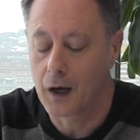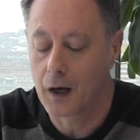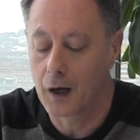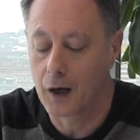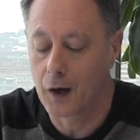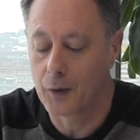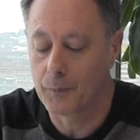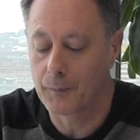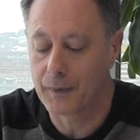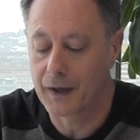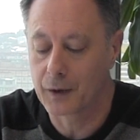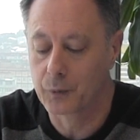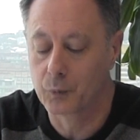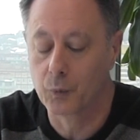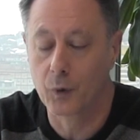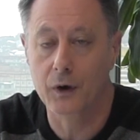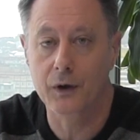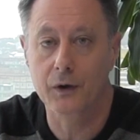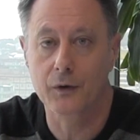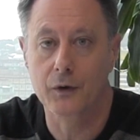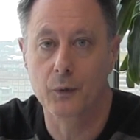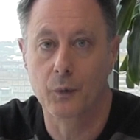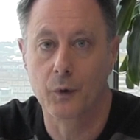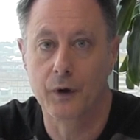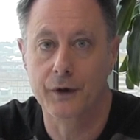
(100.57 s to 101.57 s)
Um, and one
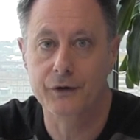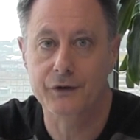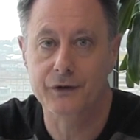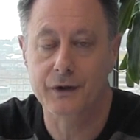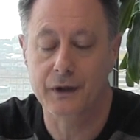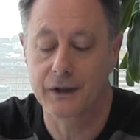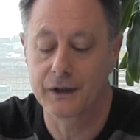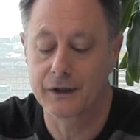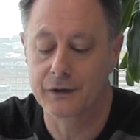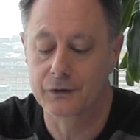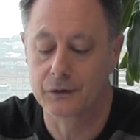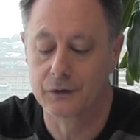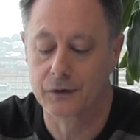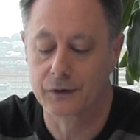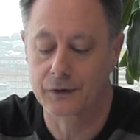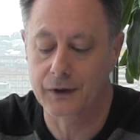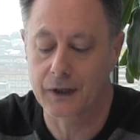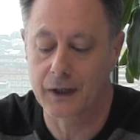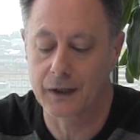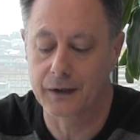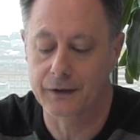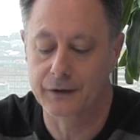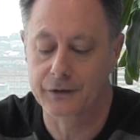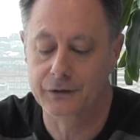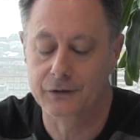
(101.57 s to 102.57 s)
of the ones that he's looked
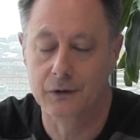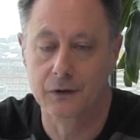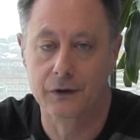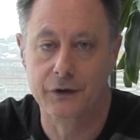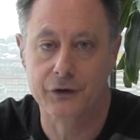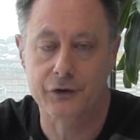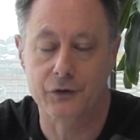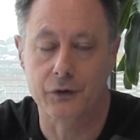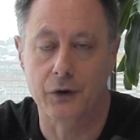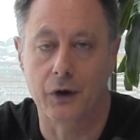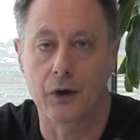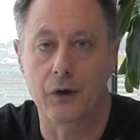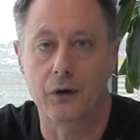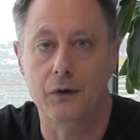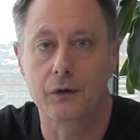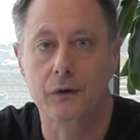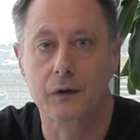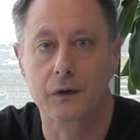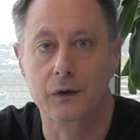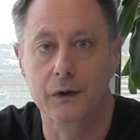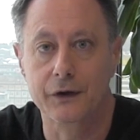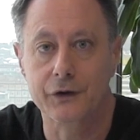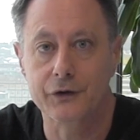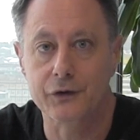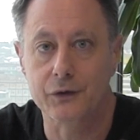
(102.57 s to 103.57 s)
at is glycerol.
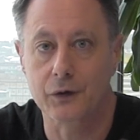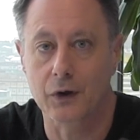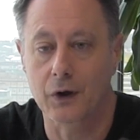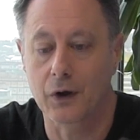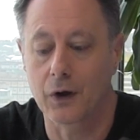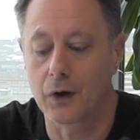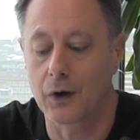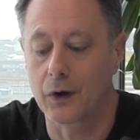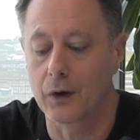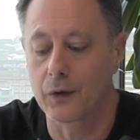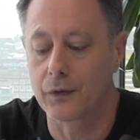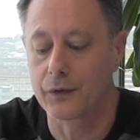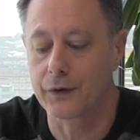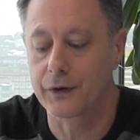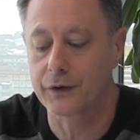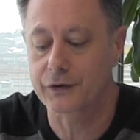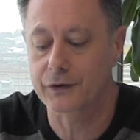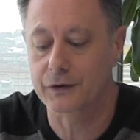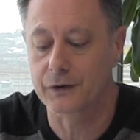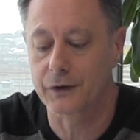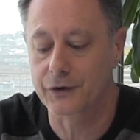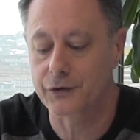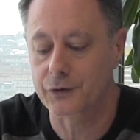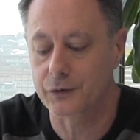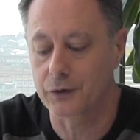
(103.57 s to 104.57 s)
Glycerol, this
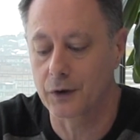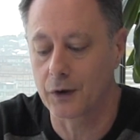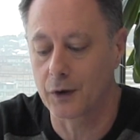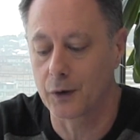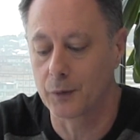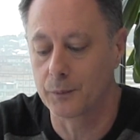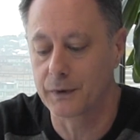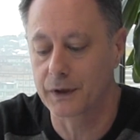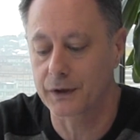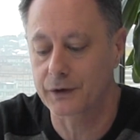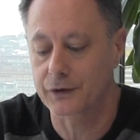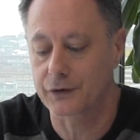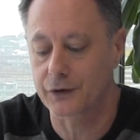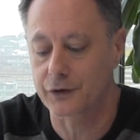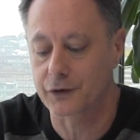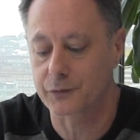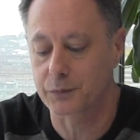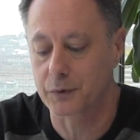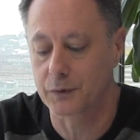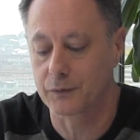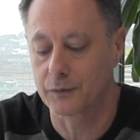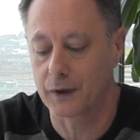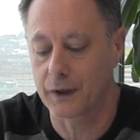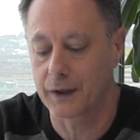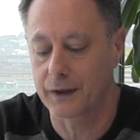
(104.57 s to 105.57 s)
glycerol mix is
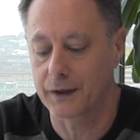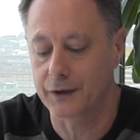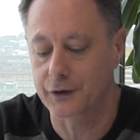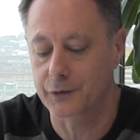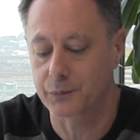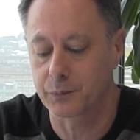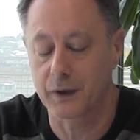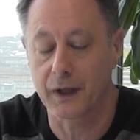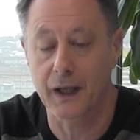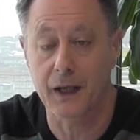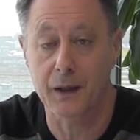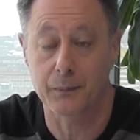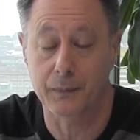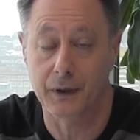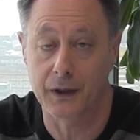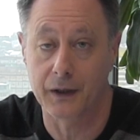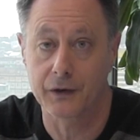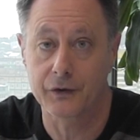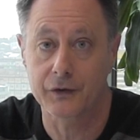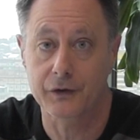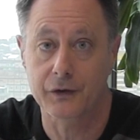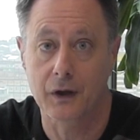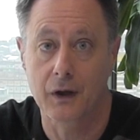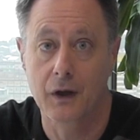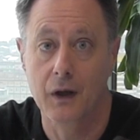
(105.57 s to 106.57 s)
provide is
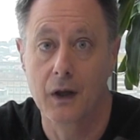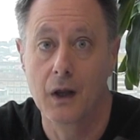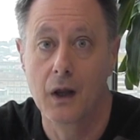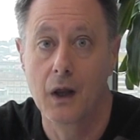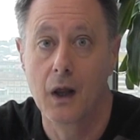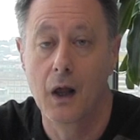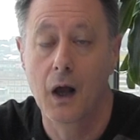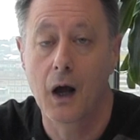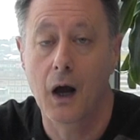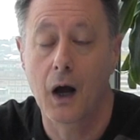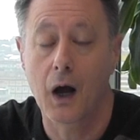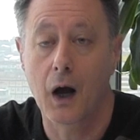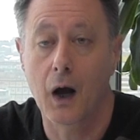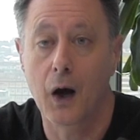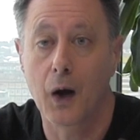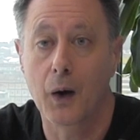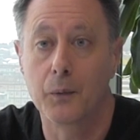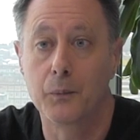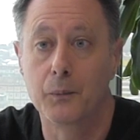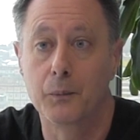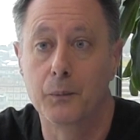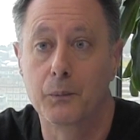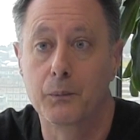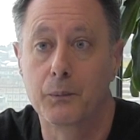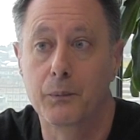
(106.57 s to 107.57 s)
plant-based,
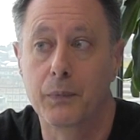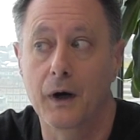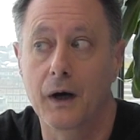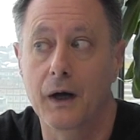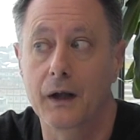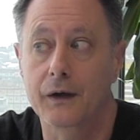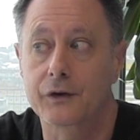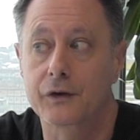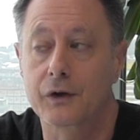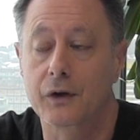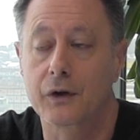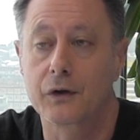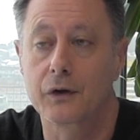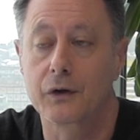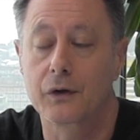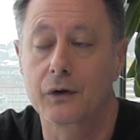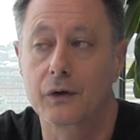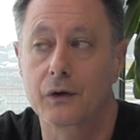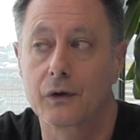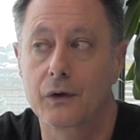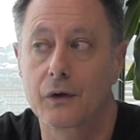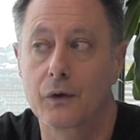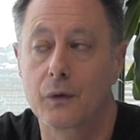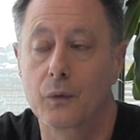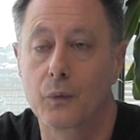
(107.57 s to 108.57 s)
um, but
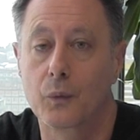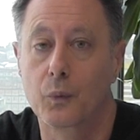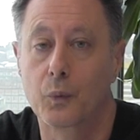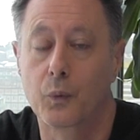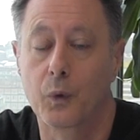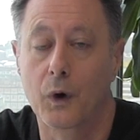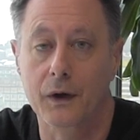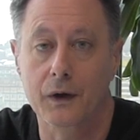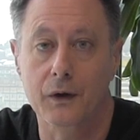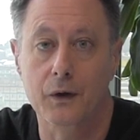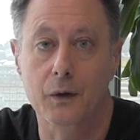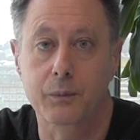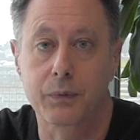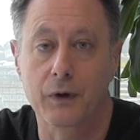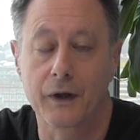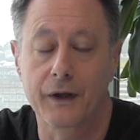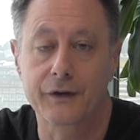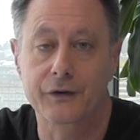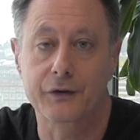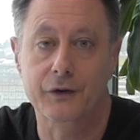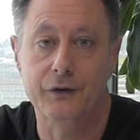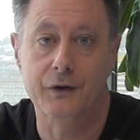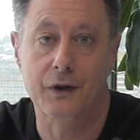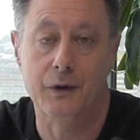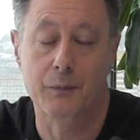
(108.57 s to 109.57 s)
one of the
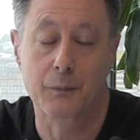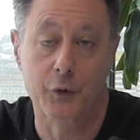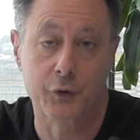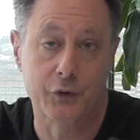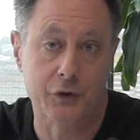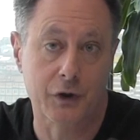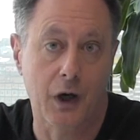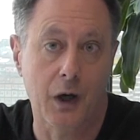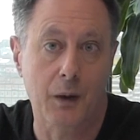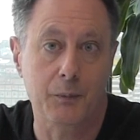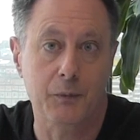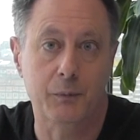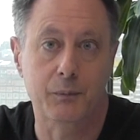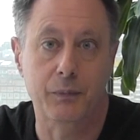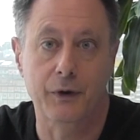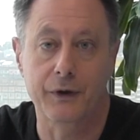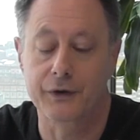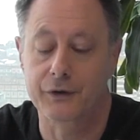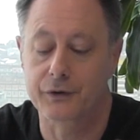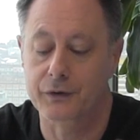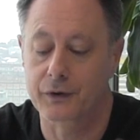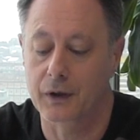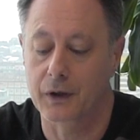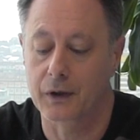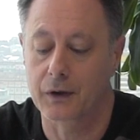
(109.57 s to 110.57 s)
places, and the most common
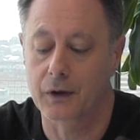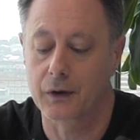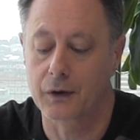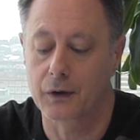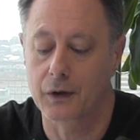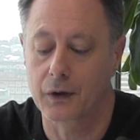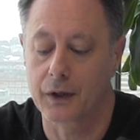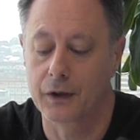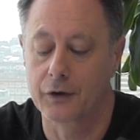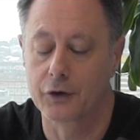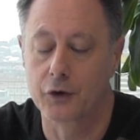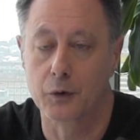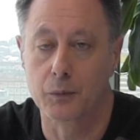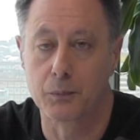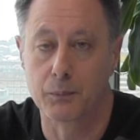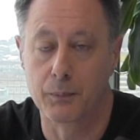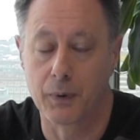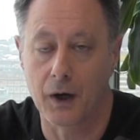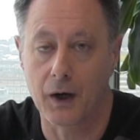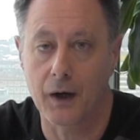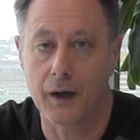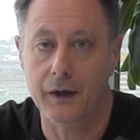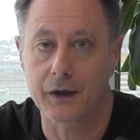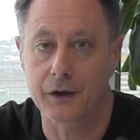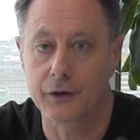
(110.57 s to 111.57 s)
place that in your
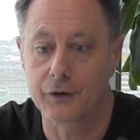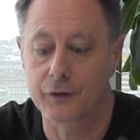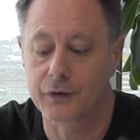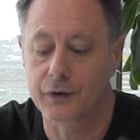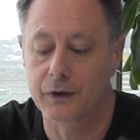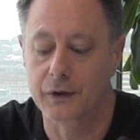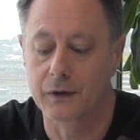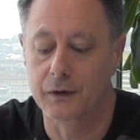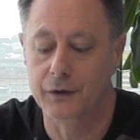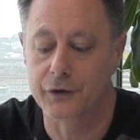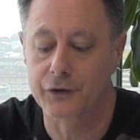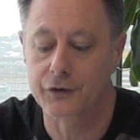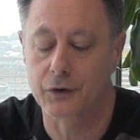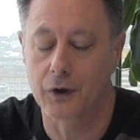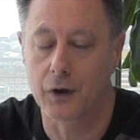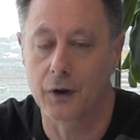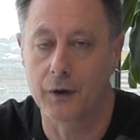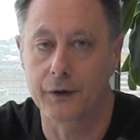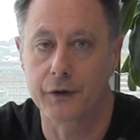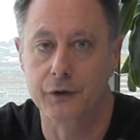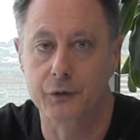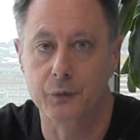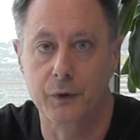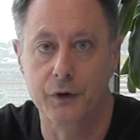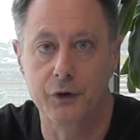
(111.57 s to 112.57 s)
body you see
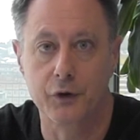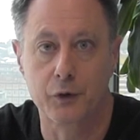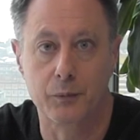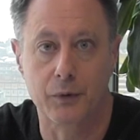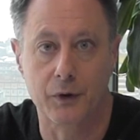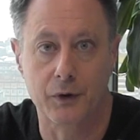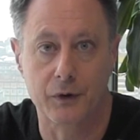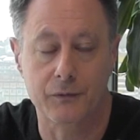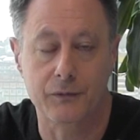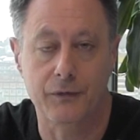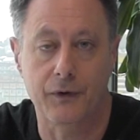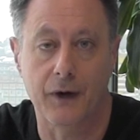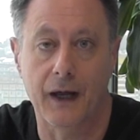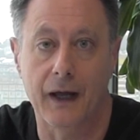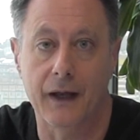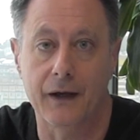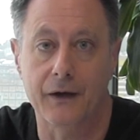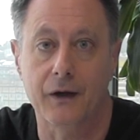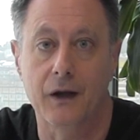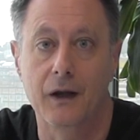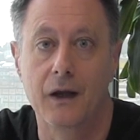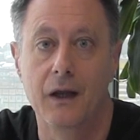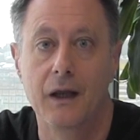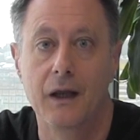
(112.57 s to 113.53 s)
glycerol is when you burn fat.